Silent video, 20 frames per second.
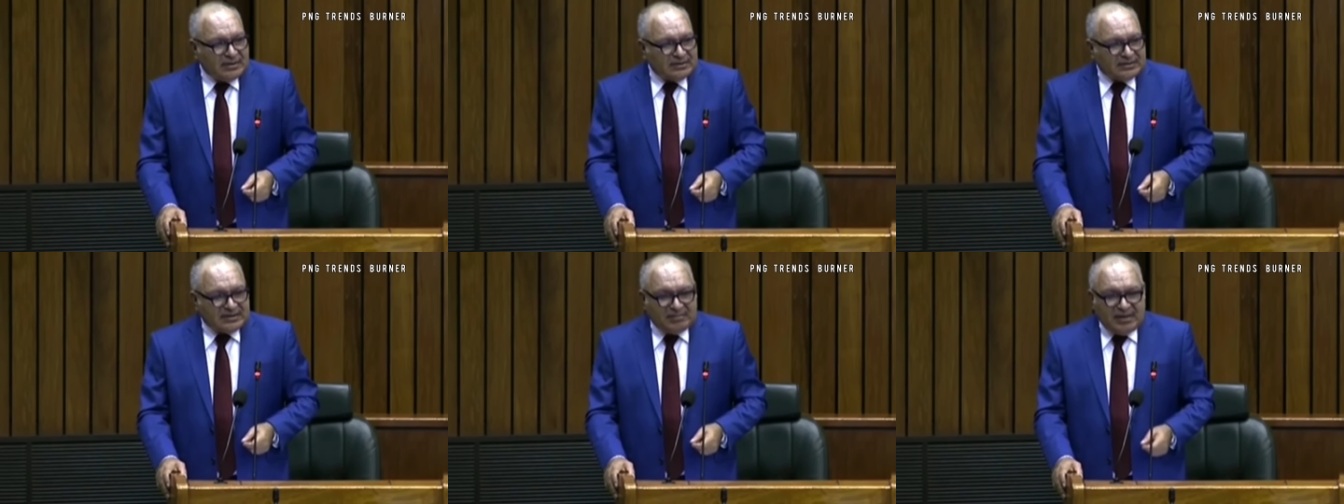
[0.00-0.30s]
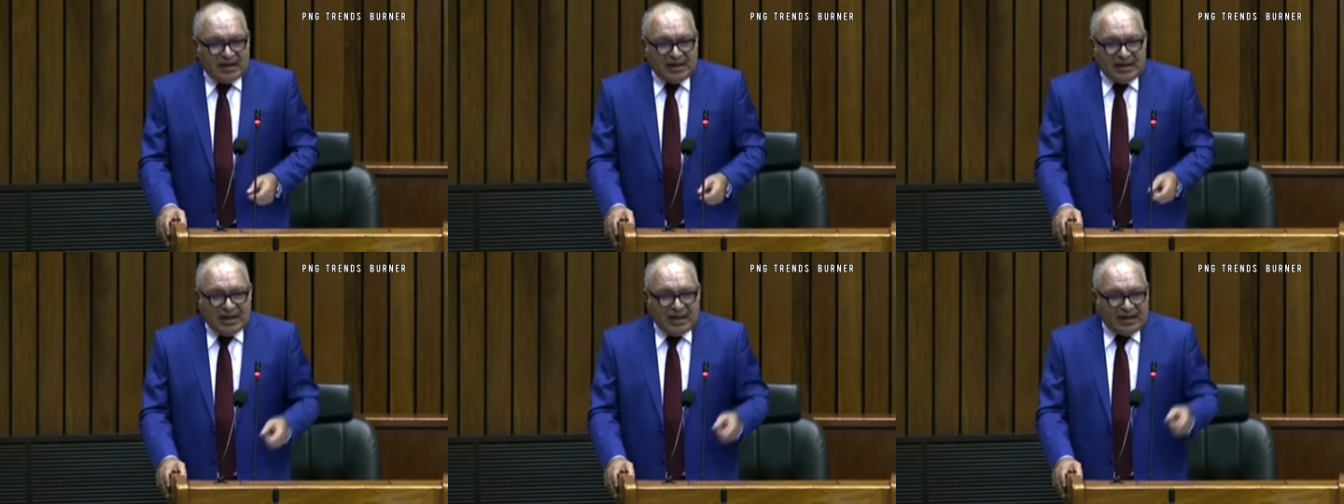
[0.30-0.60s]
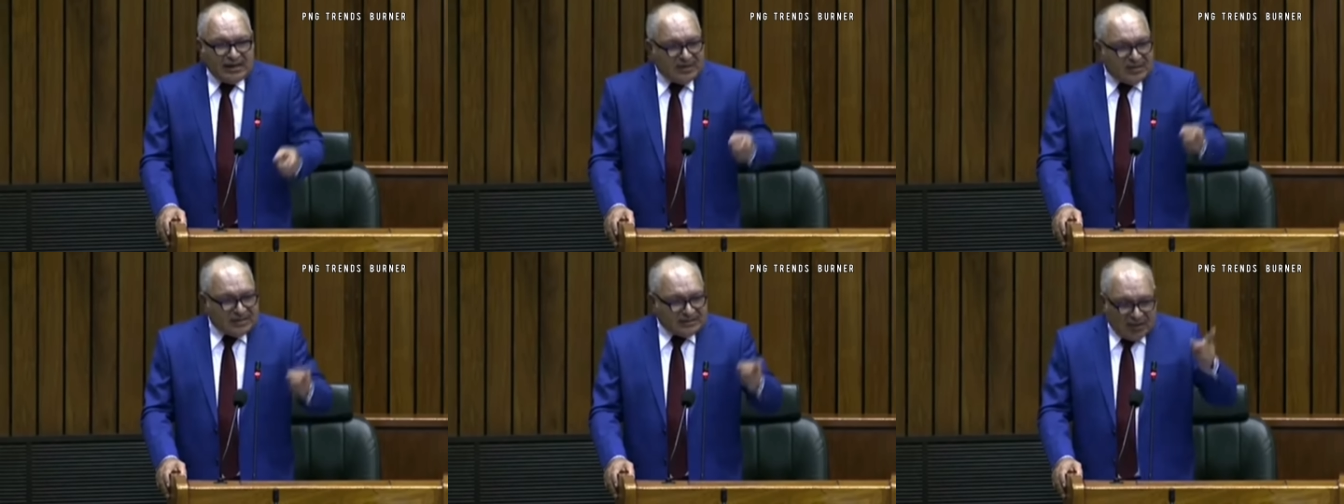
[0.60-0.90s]
Some
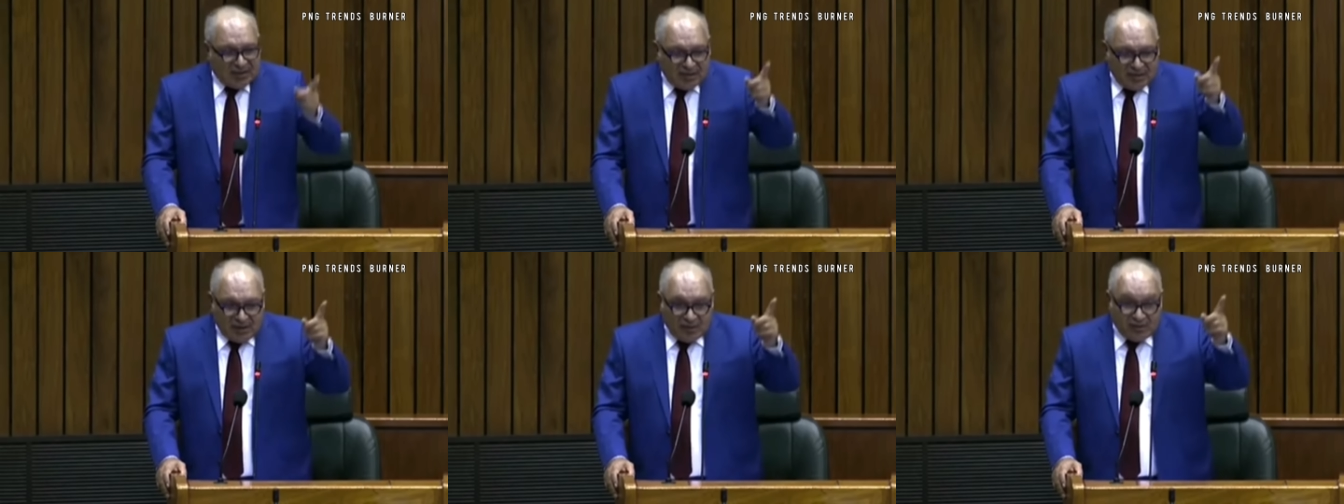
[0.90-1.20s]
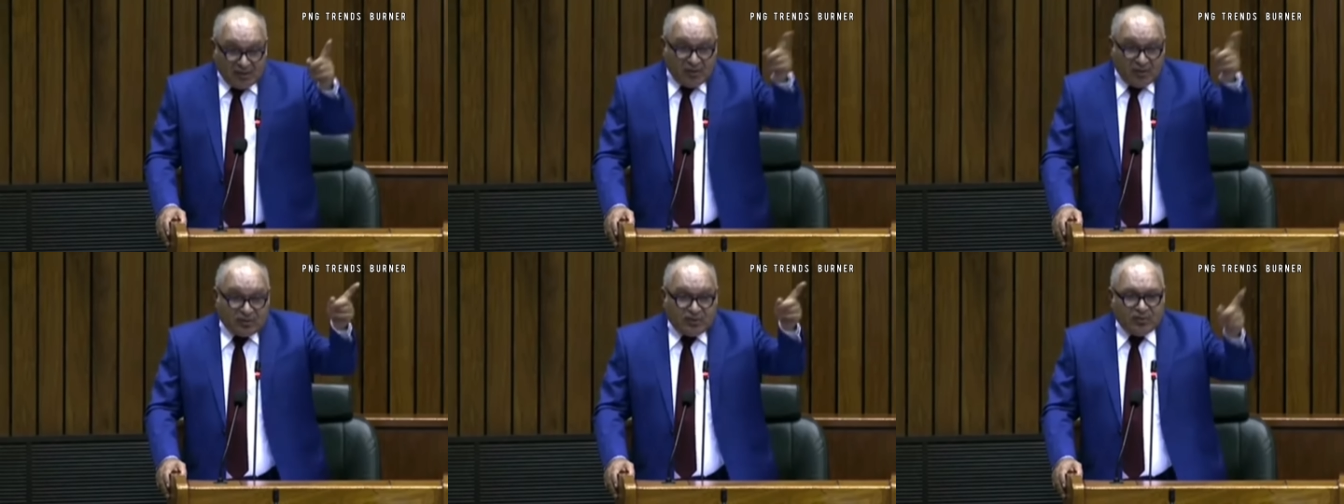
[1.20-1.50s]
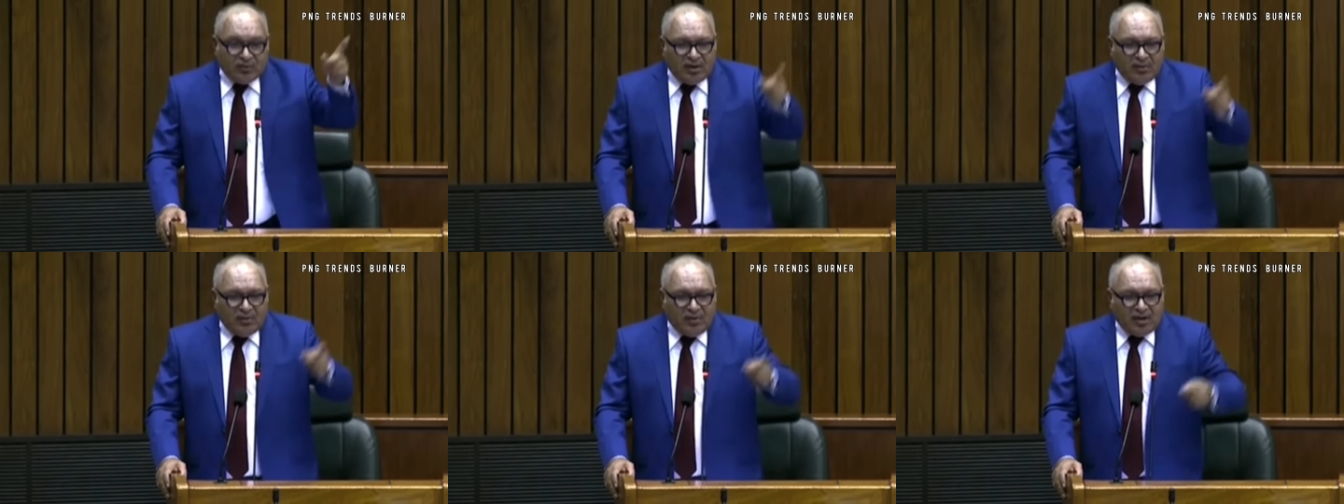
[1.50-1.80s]
line in a saula road
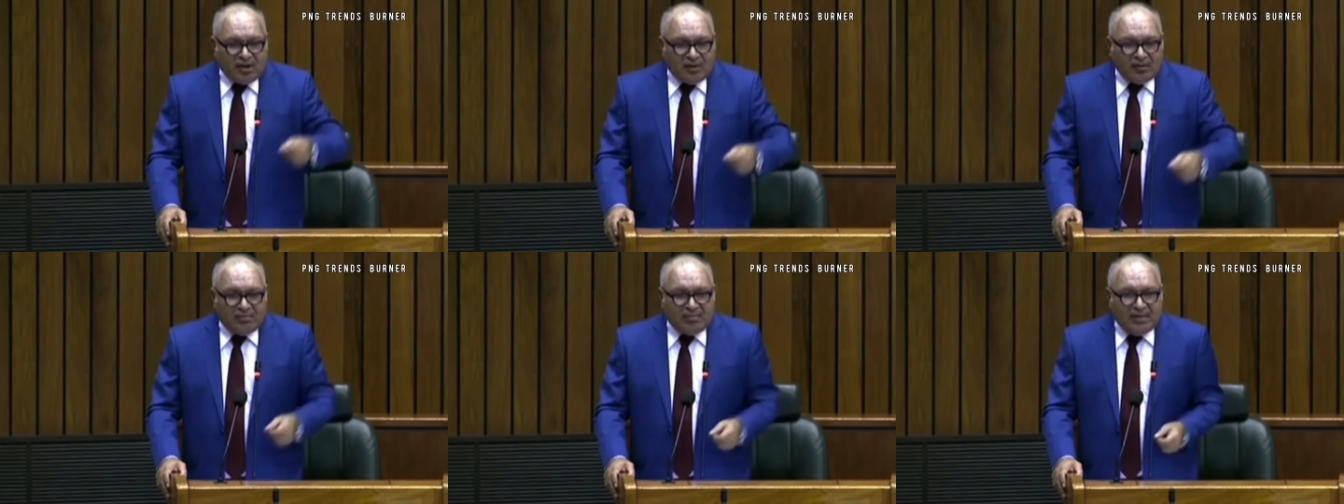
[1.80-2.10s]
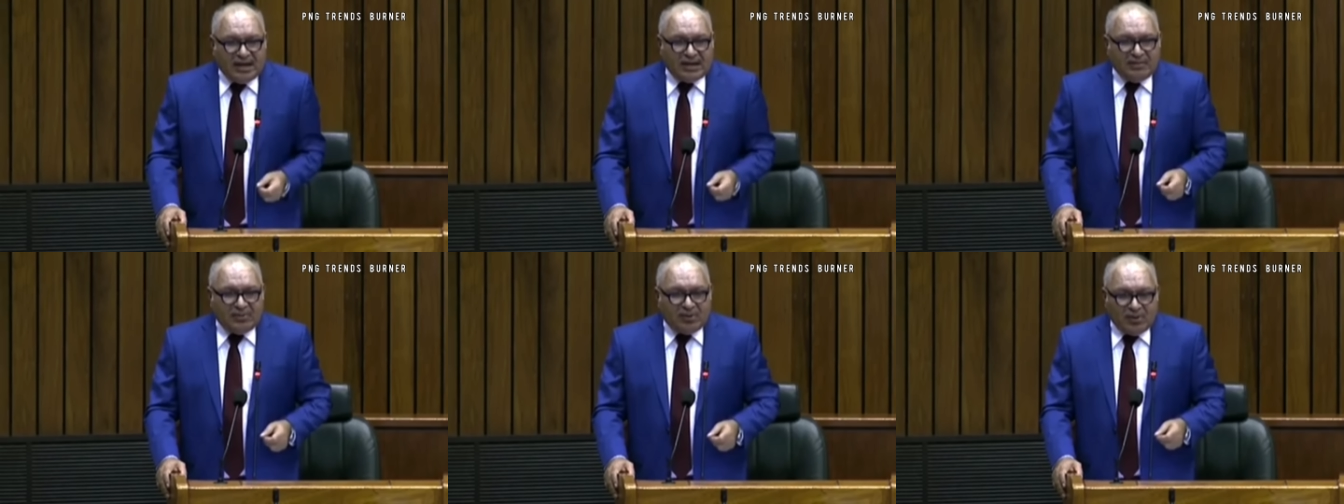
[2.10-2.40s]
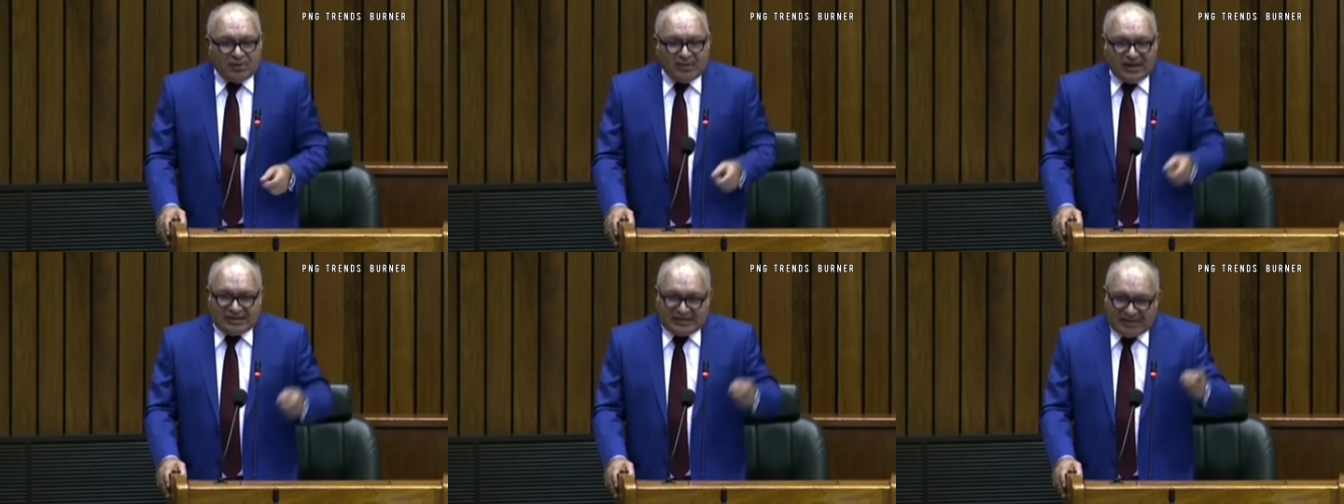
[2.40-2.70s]
to all walk making
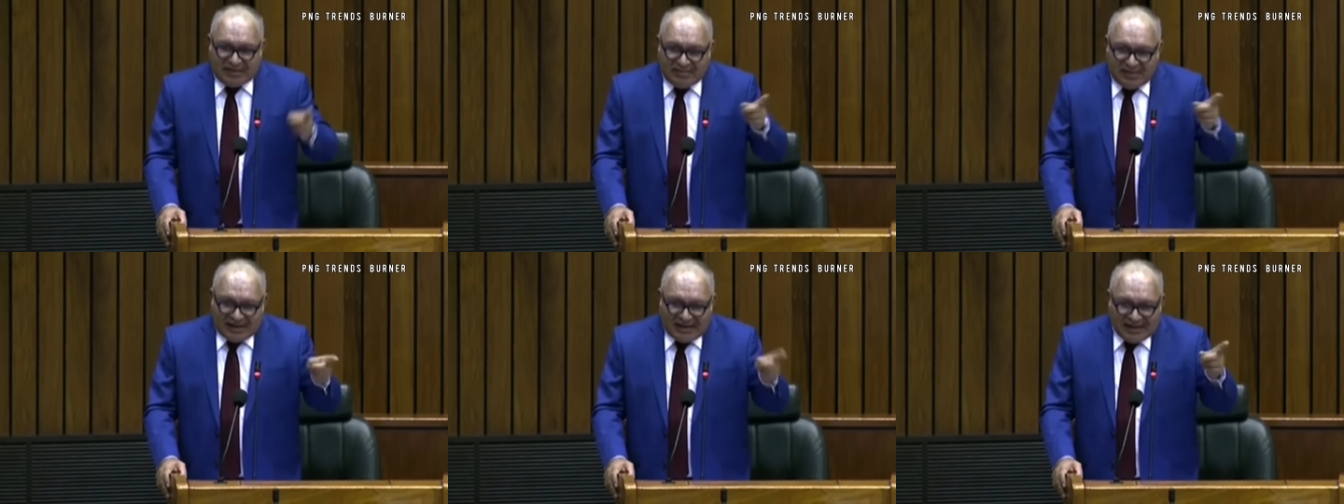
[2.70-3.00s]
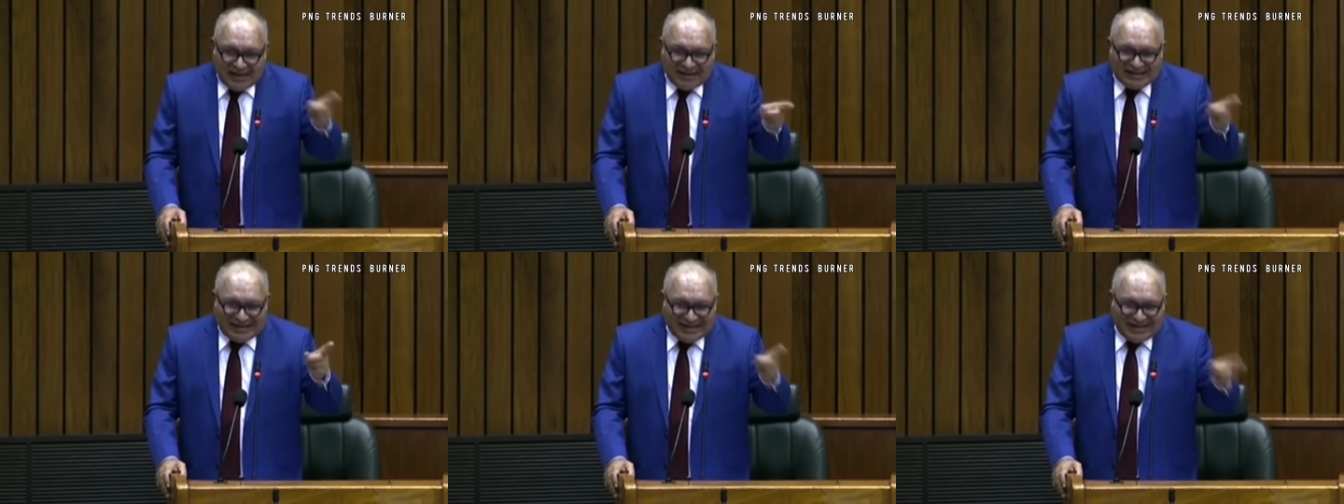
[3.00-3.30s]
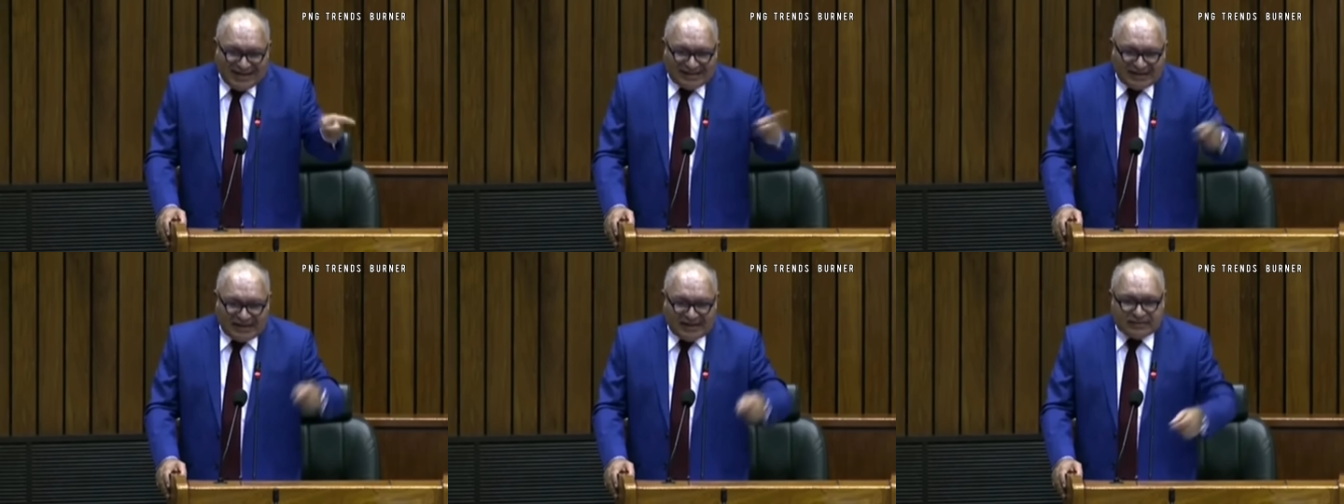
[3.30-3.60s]
road next to money,
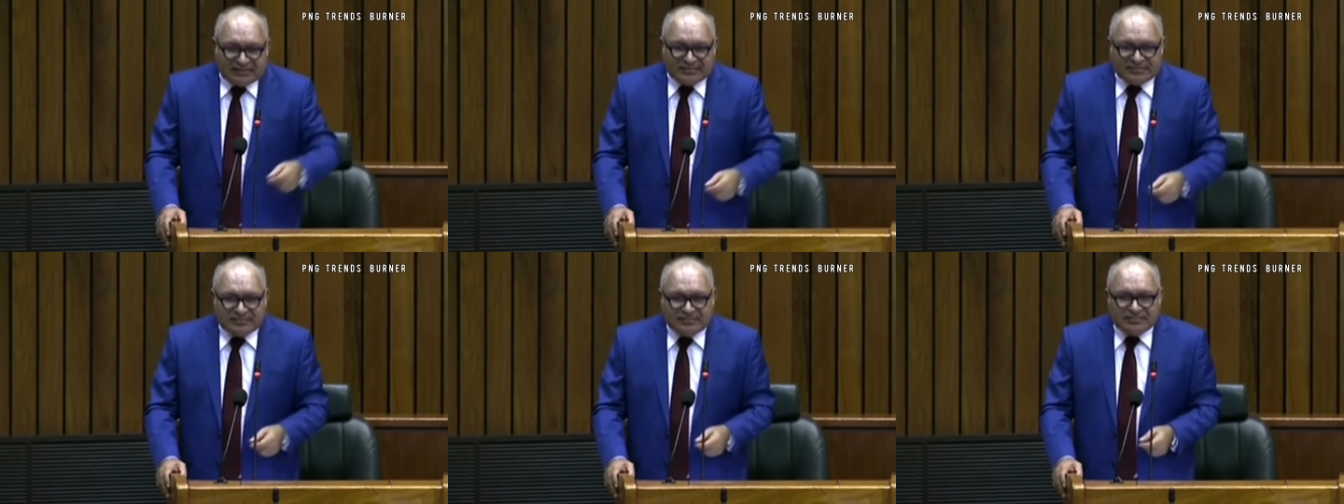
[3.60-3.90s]
nothing.